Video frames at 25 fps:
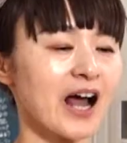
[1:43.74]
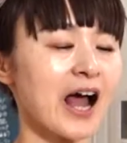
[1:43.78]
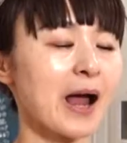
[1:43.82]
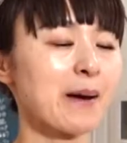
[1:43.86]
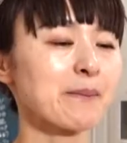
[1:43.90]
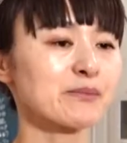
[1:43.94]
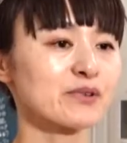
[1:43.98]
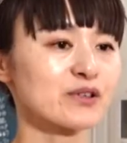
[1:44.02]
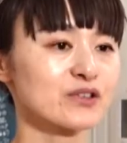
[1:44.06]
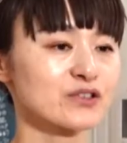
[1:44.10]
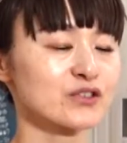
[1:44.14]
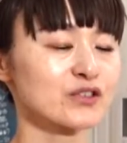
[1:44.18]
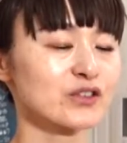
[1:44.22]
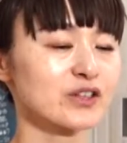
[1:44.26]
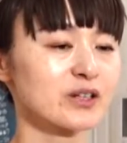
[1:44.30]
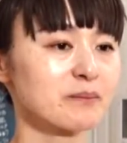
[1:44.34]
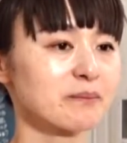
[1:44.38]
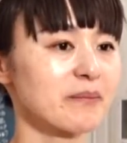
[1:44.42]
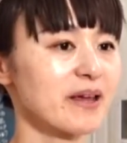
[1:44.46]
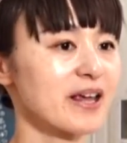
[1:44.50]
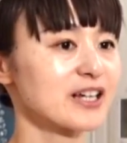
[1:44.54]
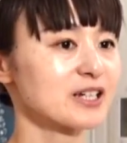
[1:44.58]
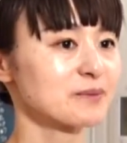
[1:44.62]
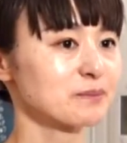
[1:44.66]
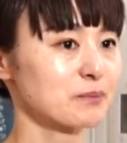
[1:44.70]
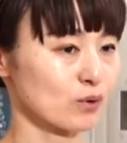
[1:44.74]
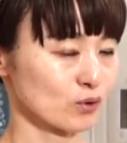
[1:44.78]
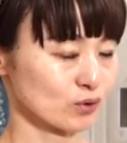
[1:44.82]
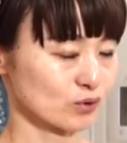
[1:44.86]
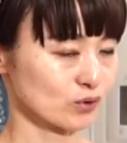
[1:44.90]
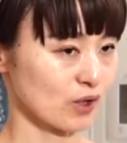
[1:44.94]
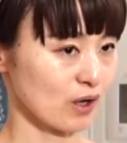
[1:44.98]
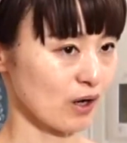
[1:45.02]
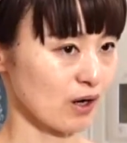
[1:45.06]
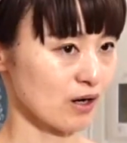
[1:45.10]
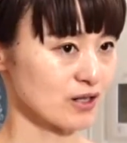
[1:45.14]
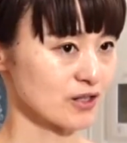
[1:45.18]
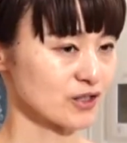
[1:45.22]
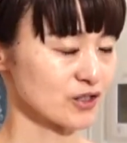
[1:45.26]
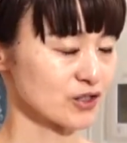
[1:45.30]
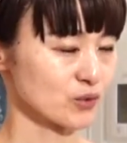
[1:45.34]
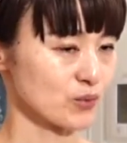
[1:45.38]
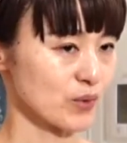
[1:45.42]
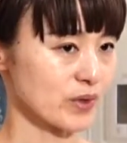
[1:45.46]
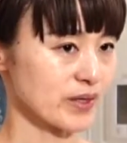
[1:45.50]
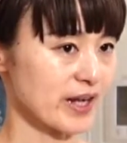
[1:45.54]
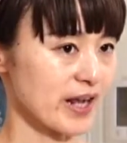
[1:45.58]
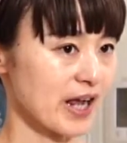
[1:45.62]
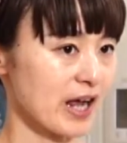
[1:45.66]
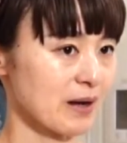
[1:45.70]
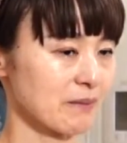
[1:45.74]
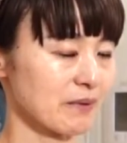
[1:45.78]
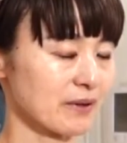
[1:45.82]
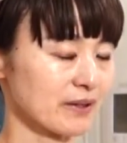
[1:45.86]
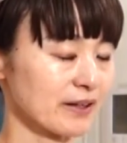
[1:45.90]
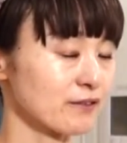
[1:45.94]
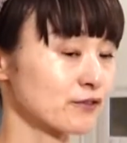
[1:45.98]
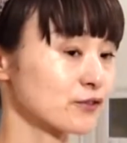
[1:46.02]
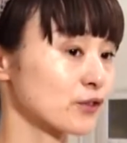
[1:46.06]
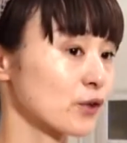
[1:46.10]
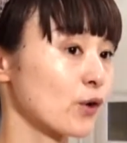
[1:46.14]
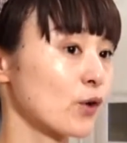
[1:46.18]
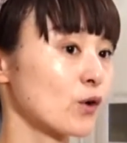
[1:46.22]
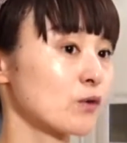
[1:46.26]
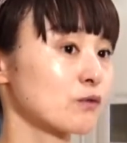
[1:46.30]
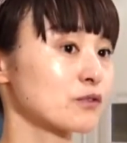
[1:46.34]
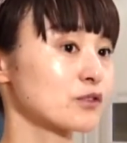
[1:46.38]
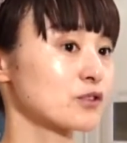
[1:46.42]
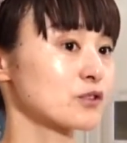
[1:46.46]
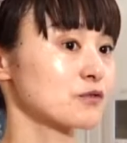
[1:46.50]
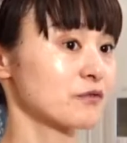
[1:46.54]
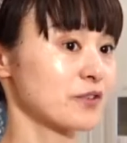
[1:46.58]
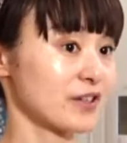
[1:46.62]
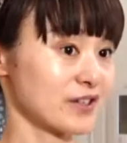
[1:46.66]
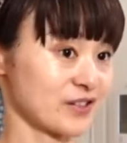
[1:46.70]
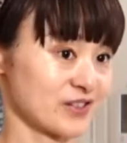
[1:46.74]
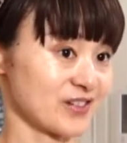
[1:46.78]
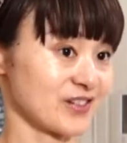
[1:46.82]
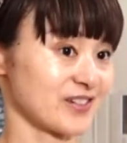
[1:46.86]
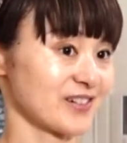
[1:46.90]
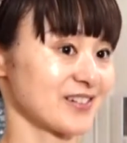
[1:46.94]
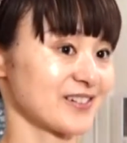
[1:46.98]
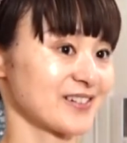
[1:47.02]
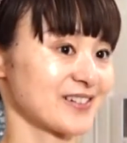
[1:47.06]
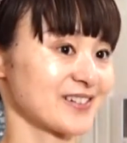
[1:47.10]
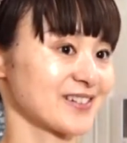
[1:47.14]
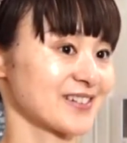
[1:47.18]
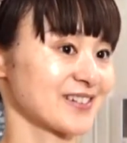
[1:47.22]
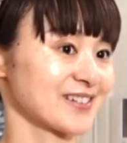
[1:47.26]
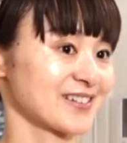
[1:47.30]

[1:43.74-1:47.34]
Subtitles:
I personally make potage when I have a leftover veggies.